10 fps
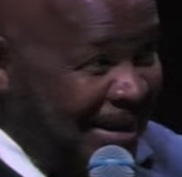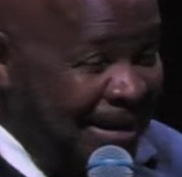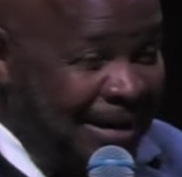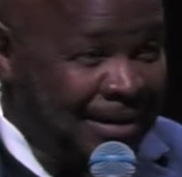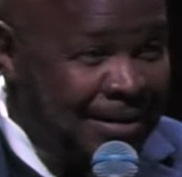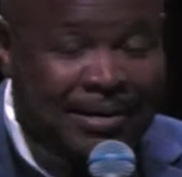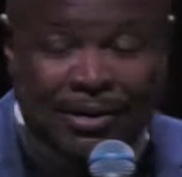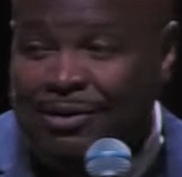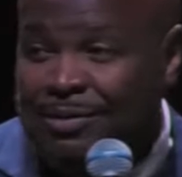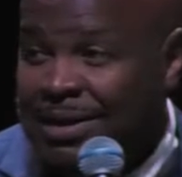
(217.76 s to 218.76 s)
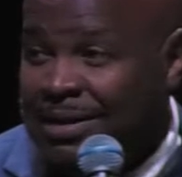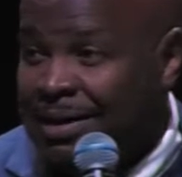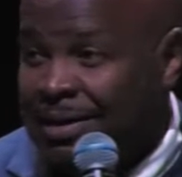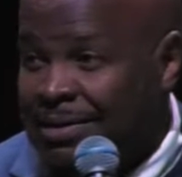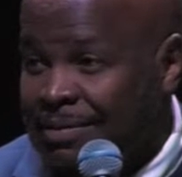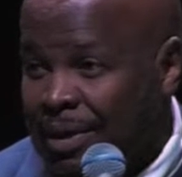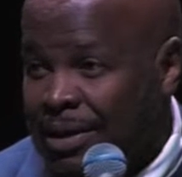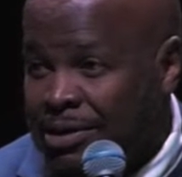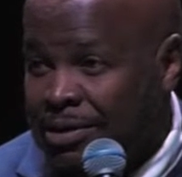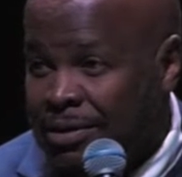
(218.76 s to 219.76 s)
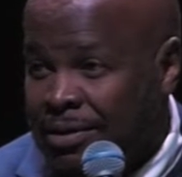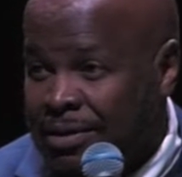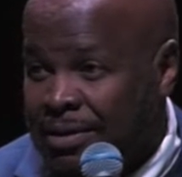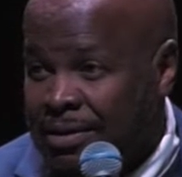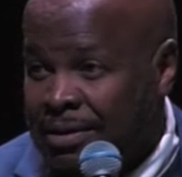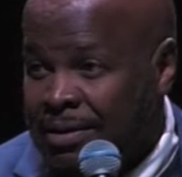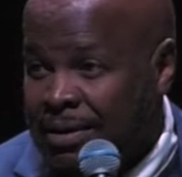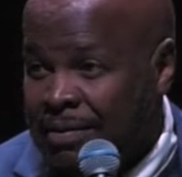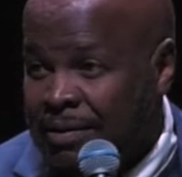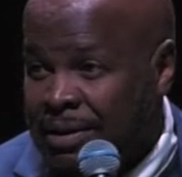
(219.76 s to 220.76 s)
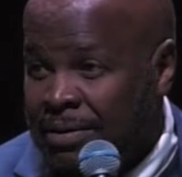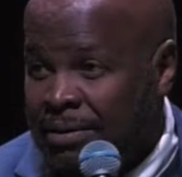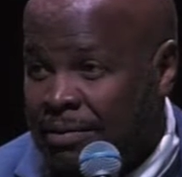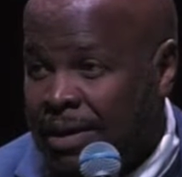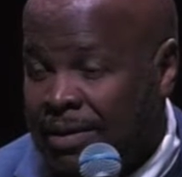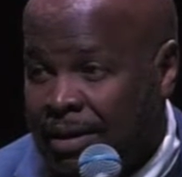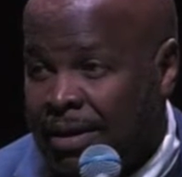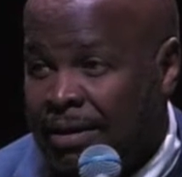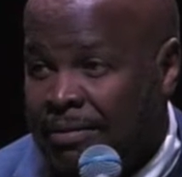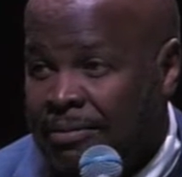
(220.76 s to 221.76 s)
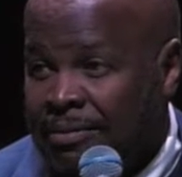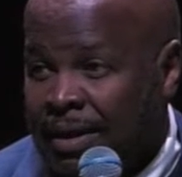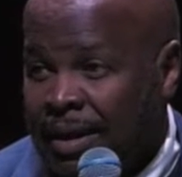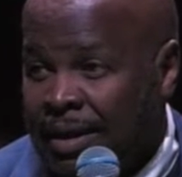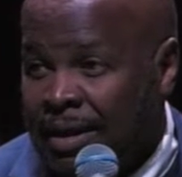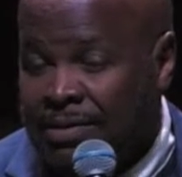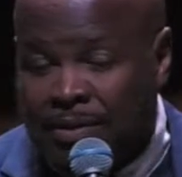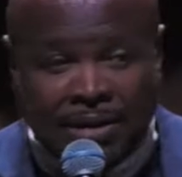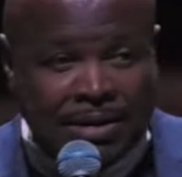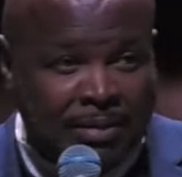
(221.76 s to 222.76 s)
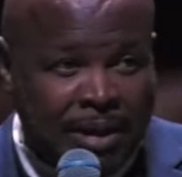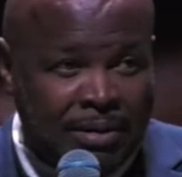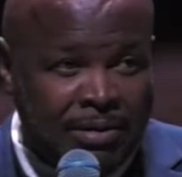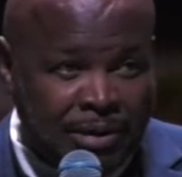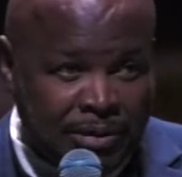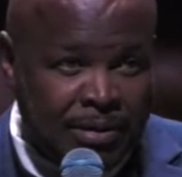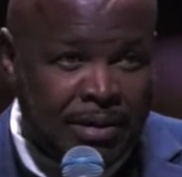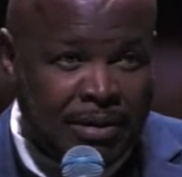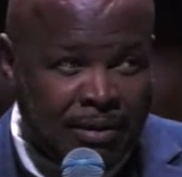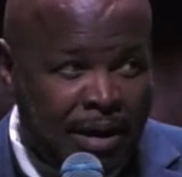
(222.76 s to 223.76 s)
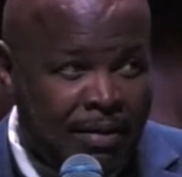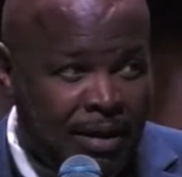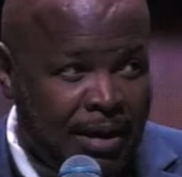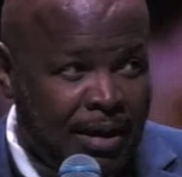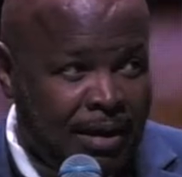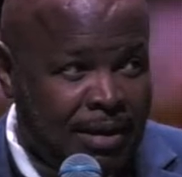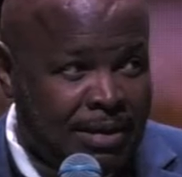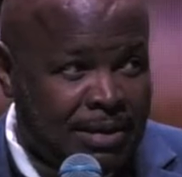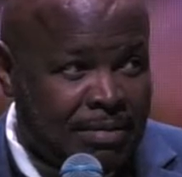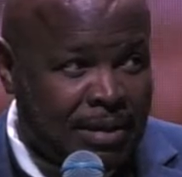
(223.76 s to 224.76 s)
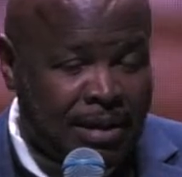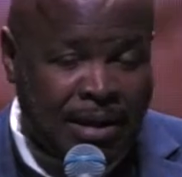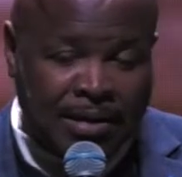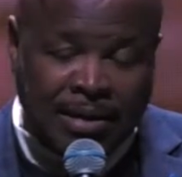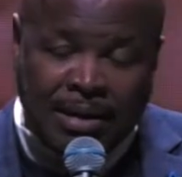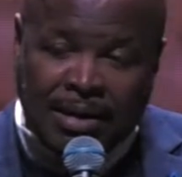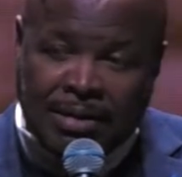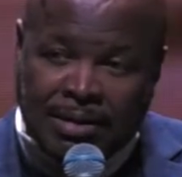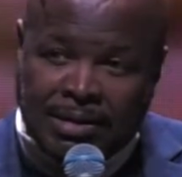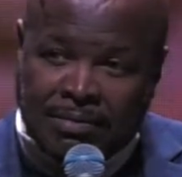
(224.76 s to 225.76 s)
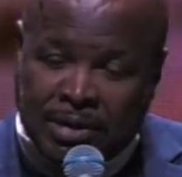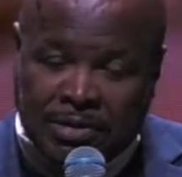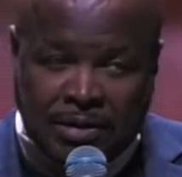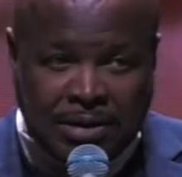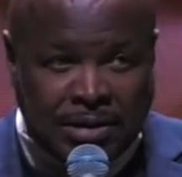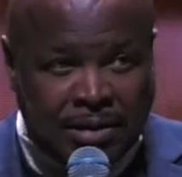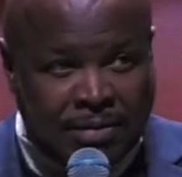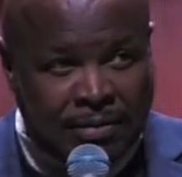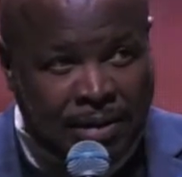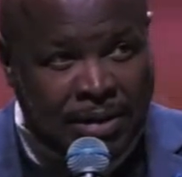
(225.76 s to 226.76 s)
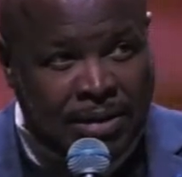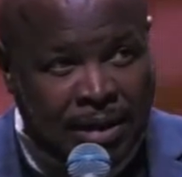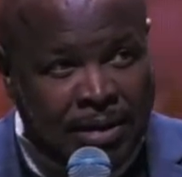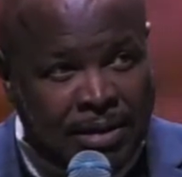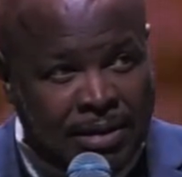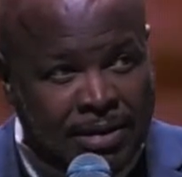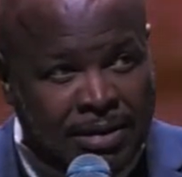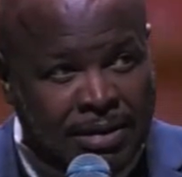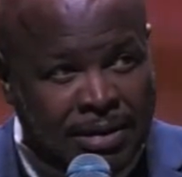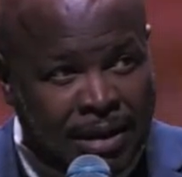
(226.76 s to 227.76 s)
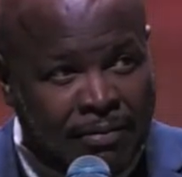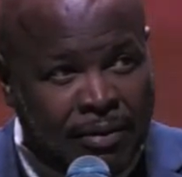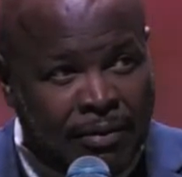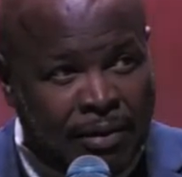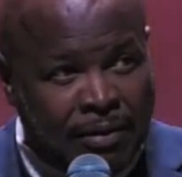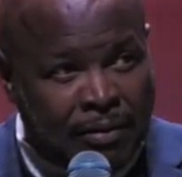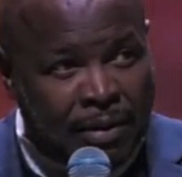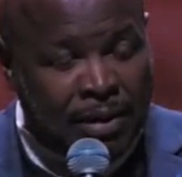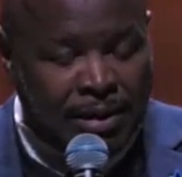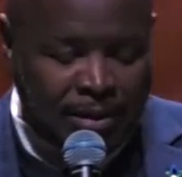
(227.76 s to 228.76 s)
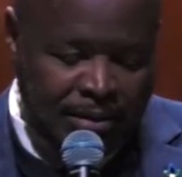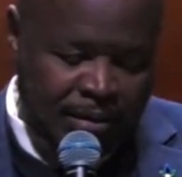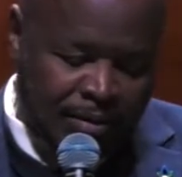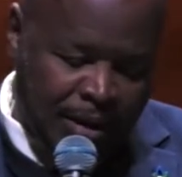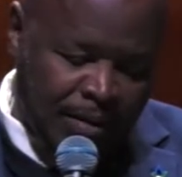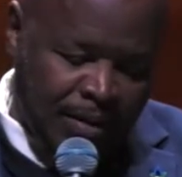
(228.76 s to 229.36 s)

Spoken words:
and look at those mistakes and make sure that we do the right thing. And that's what it's about, doing the right thing. And it's something that this administration has really taught us, is that we want to really do the right